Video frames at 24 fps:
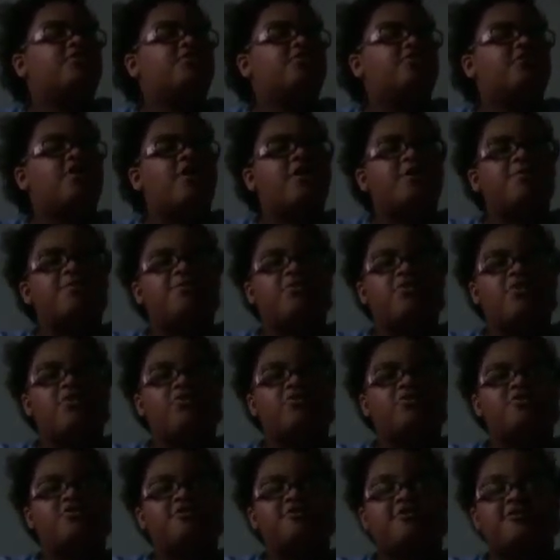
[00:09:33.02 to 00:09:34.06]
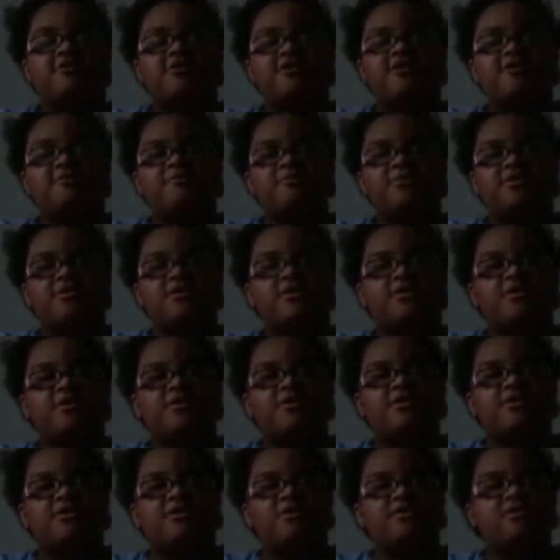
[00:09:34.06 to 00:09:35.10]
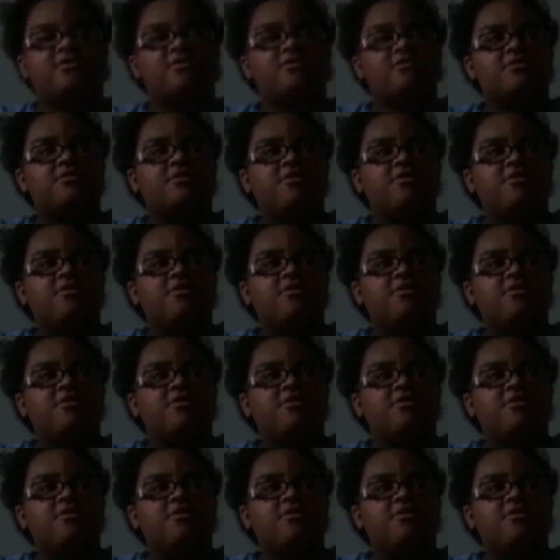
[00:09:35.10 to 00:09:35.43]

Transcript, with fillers: down y'all see me is